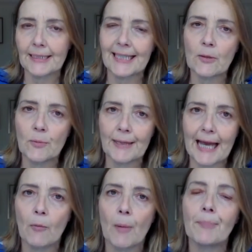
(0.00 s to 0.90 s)
dealt with
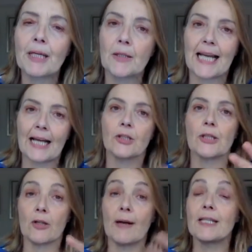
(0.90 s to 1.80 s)
that one, because
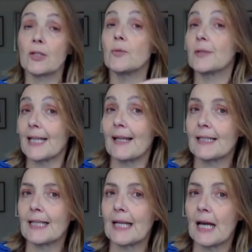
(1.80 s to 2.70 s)
actually the greater good was get
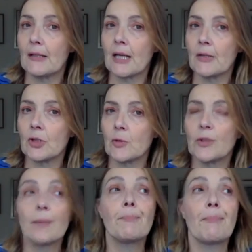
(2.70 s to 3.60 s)
her
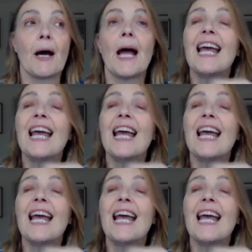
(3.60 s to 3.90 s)
children done. But